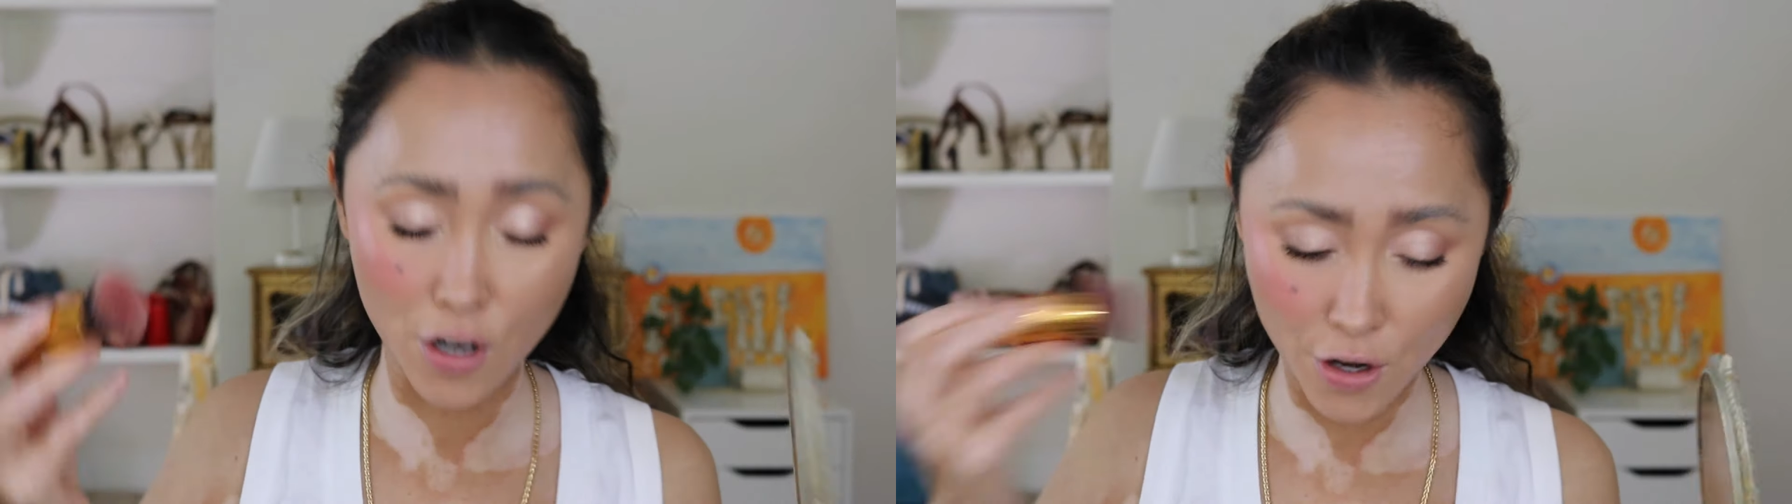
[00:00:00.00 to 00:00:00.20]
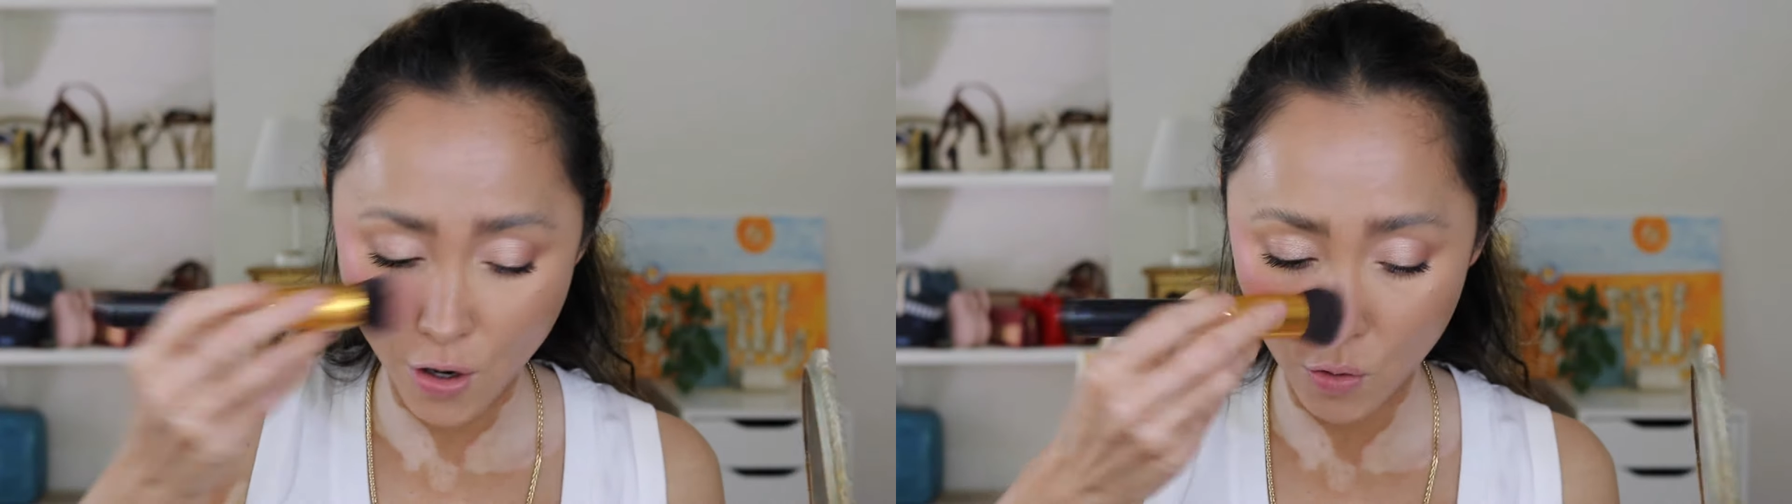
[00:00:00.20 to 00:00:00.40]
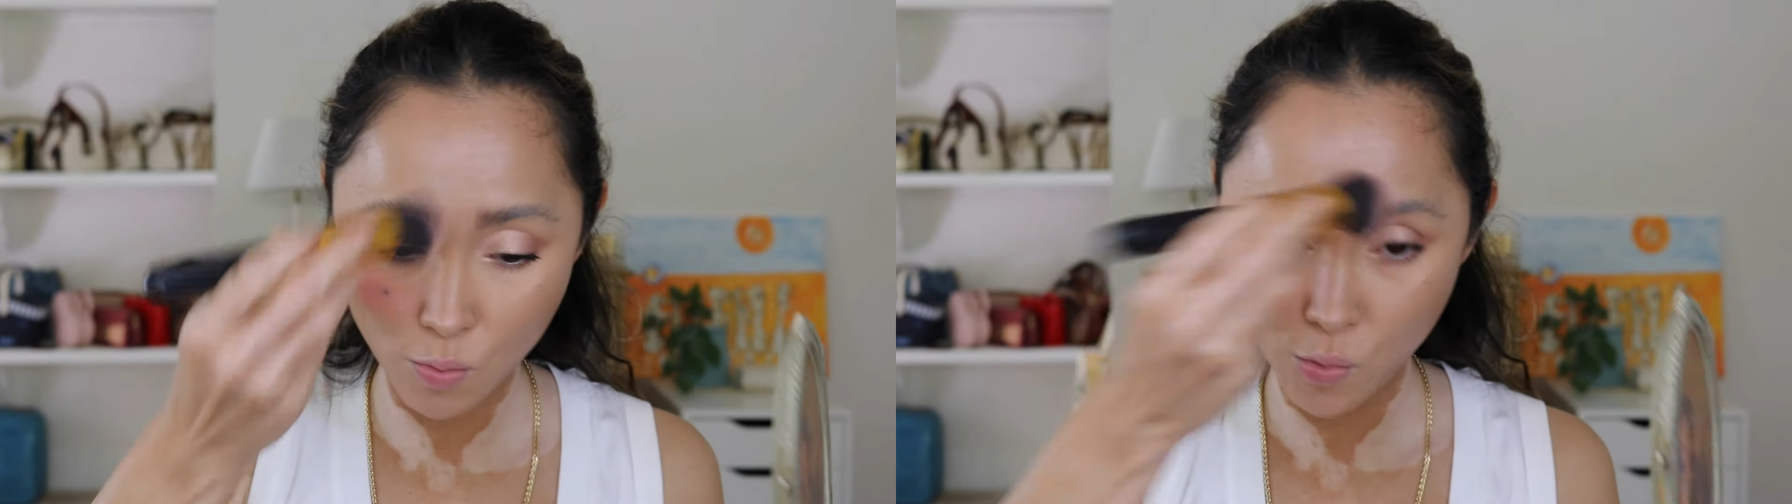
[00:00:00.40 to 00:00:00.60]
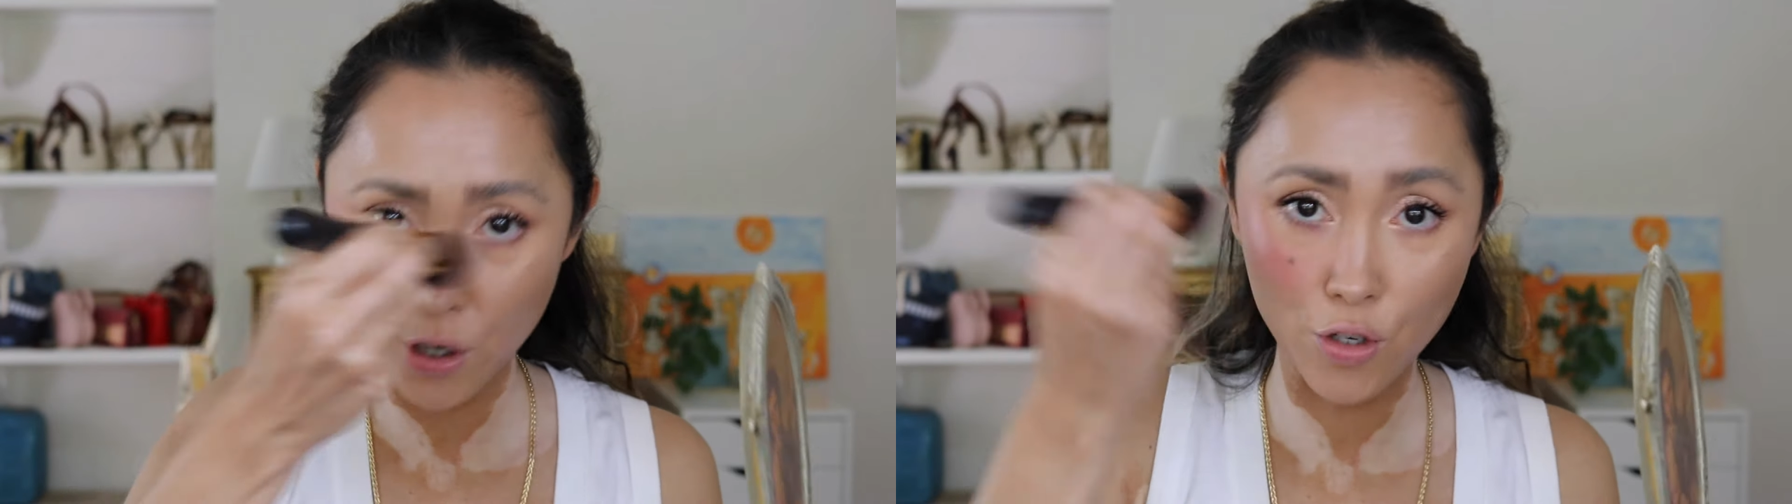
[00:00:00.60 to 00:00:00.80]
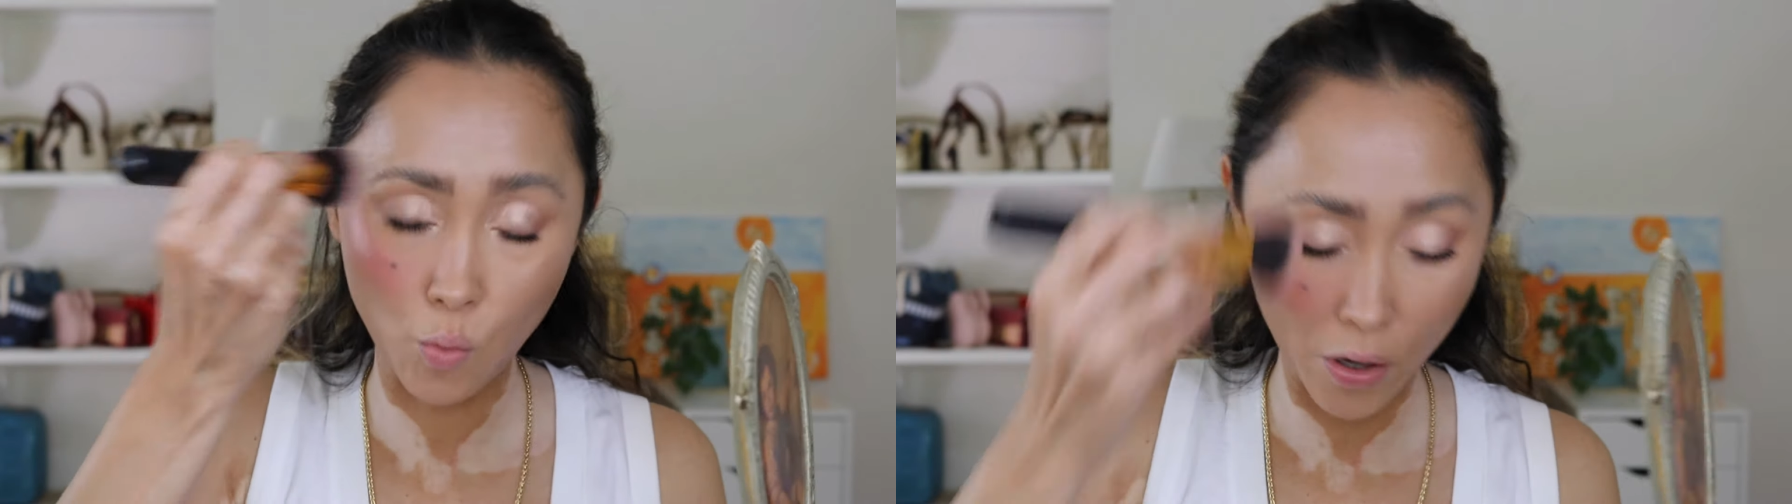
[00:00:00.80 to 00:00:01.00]
nose
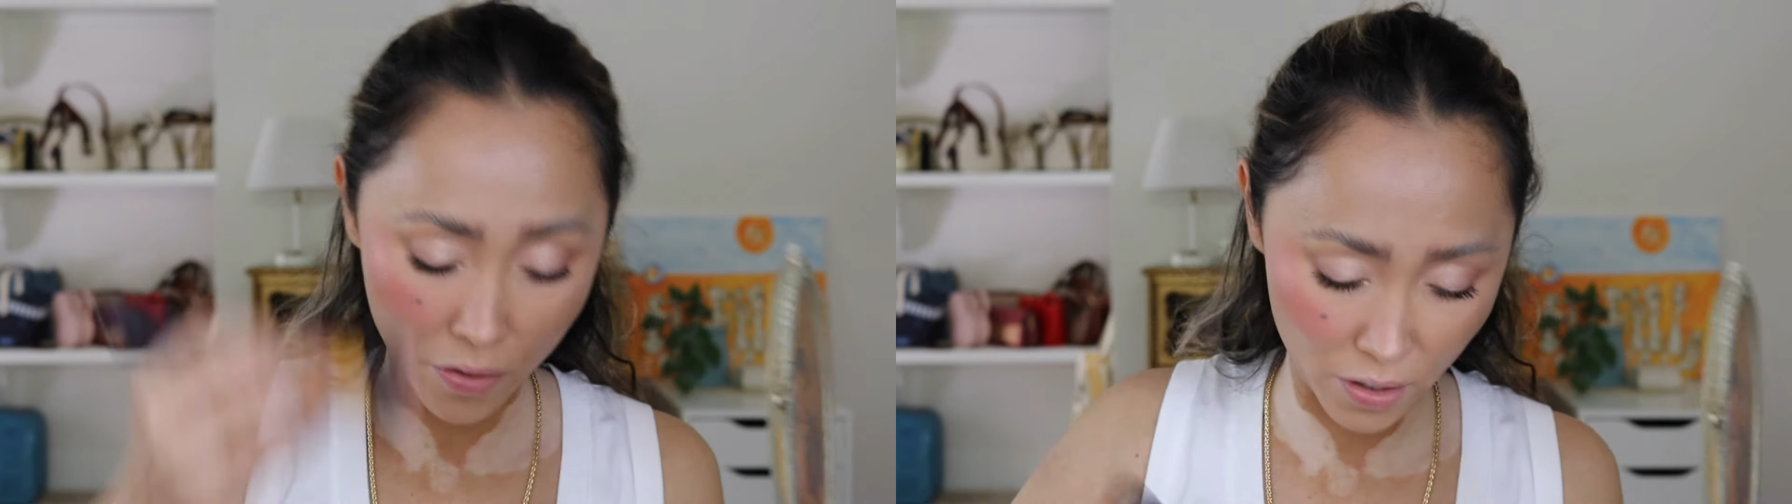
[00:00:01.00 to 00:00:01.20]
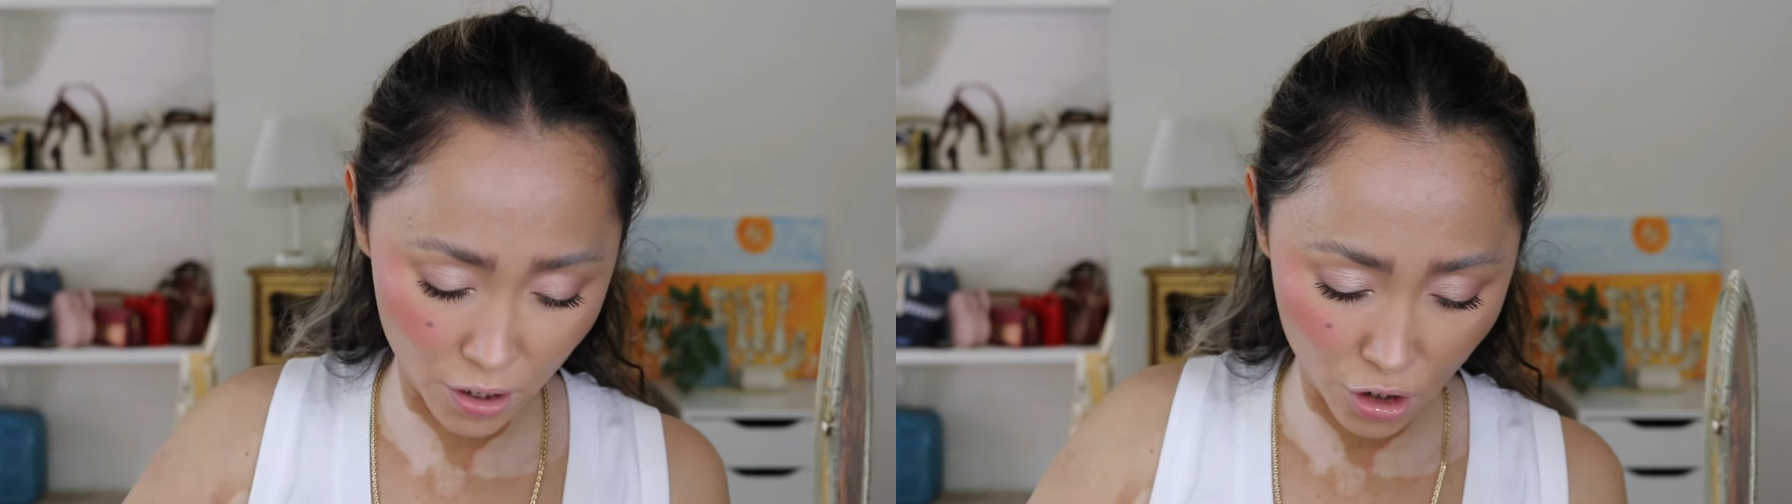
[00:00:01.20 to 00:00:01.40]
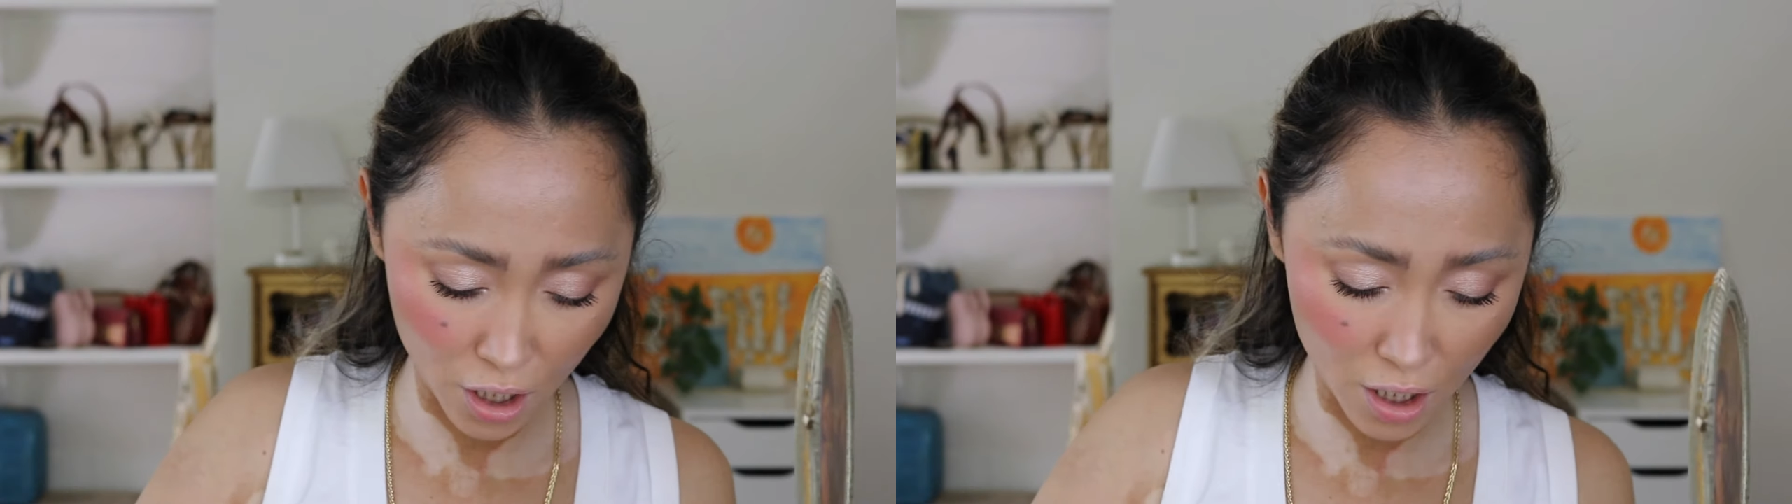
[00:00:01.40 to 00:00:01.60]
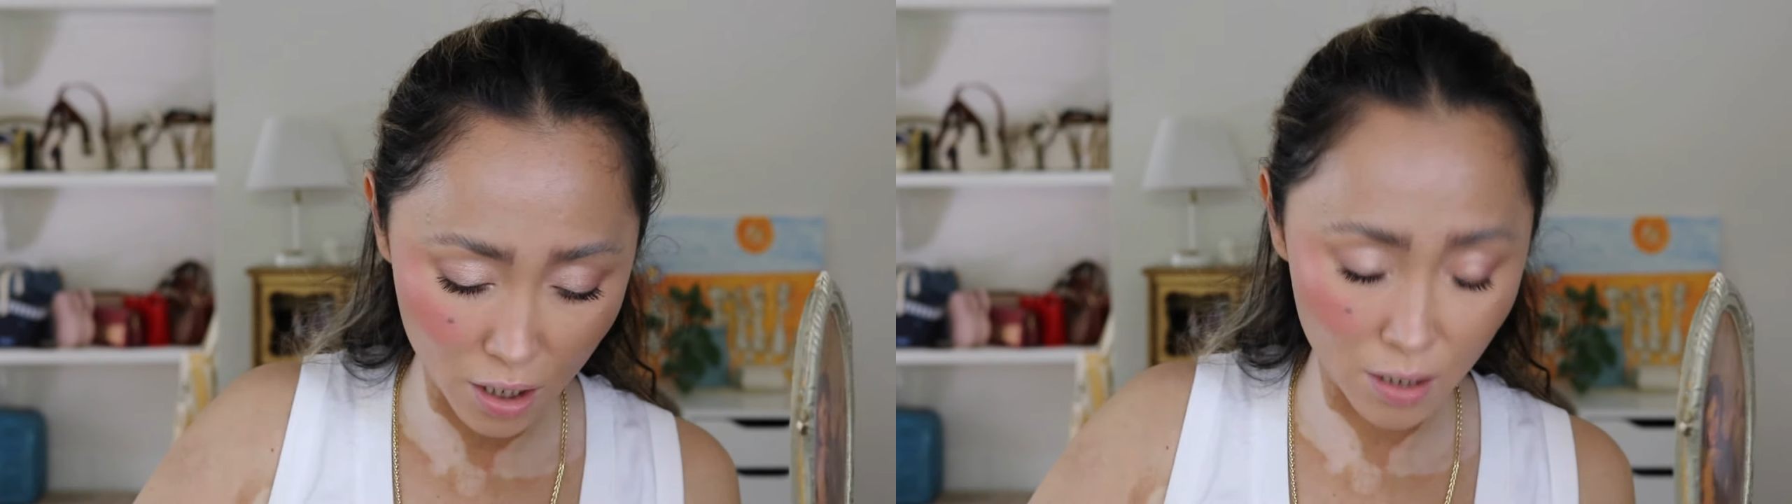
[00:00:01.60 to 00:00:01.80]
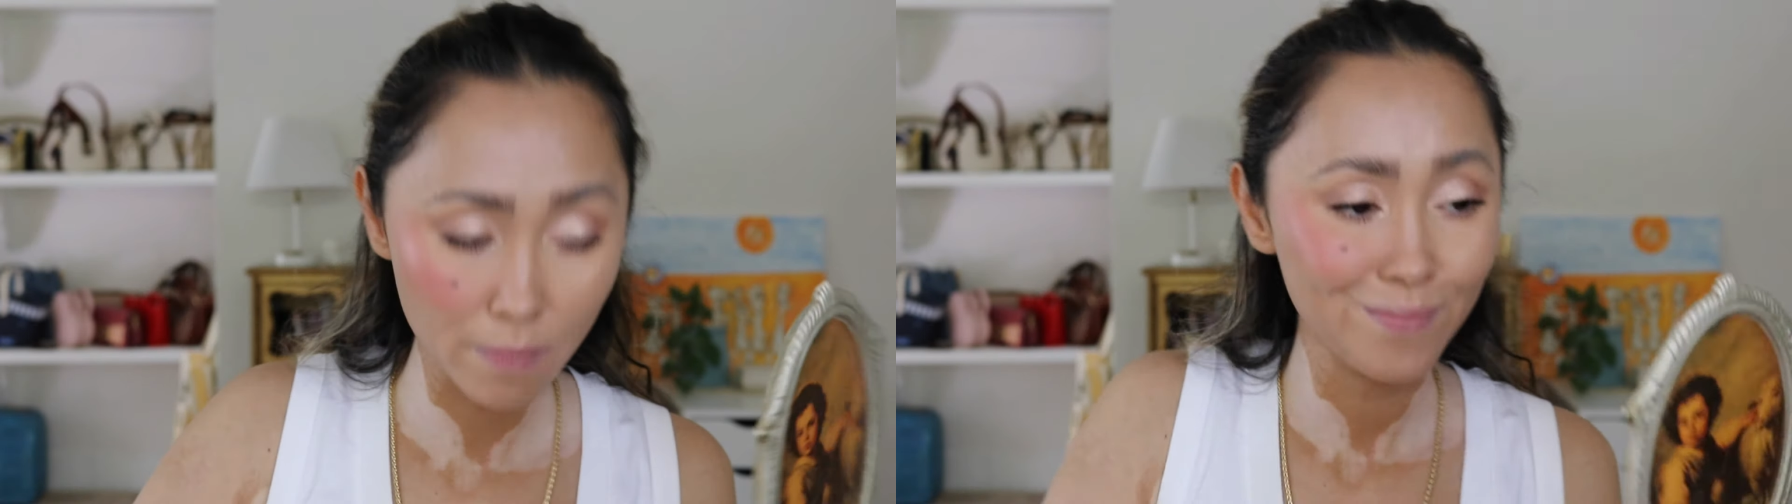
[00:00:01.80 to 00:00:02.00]
bridge with the cheeks.